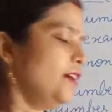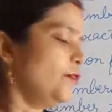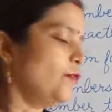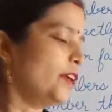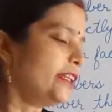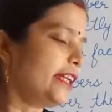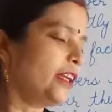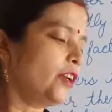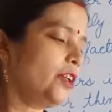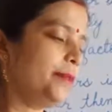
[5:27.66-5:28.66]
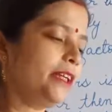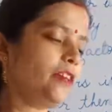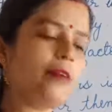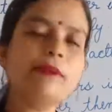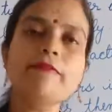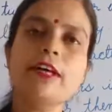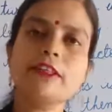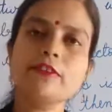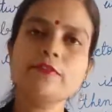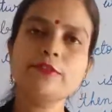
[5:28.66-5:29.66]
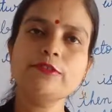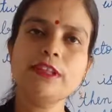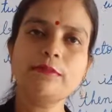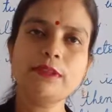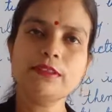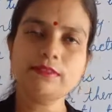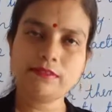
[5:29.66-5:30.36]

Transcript: 1 cannot be a common factor of two number.